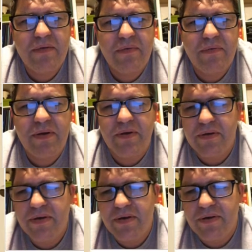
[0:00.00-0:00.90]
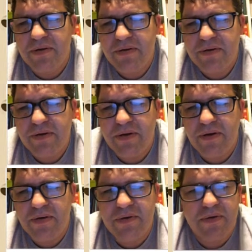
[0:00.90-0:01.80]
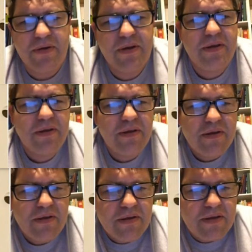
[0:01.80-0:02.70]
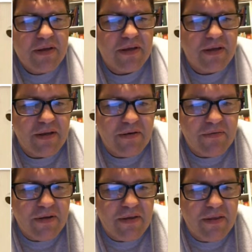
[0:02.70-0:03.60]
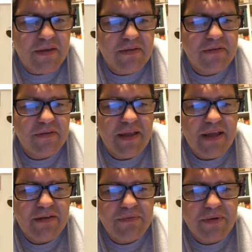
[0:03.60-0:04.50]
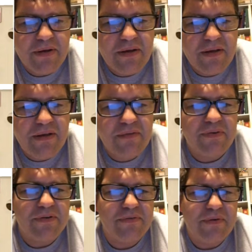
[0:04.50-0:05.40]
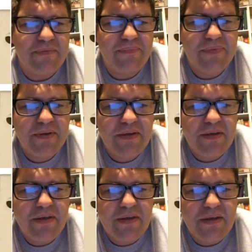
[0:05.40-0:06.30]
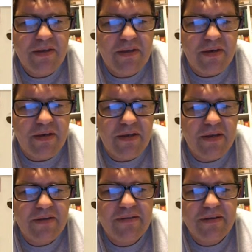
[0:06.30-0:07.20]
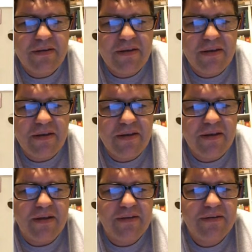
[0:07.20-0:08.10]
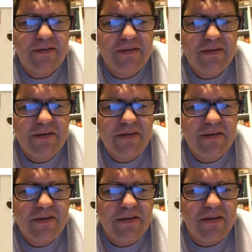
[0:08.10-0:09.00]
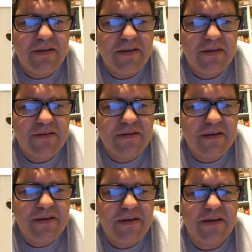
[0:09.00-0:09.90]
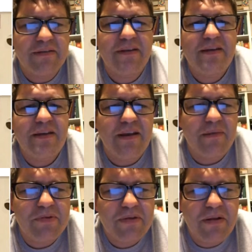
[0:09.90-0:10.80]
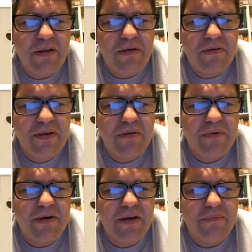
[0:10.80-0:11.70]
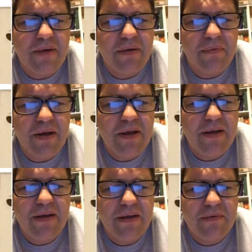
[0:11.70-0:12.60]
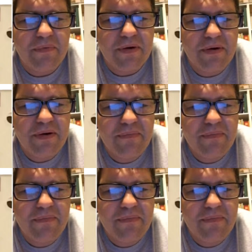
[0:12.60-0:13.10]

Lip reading: What you could do is you go, okay, I'm going to get rid of this last one and this first one. The next and the next. The next and the next. And I'm slowly working my way inward.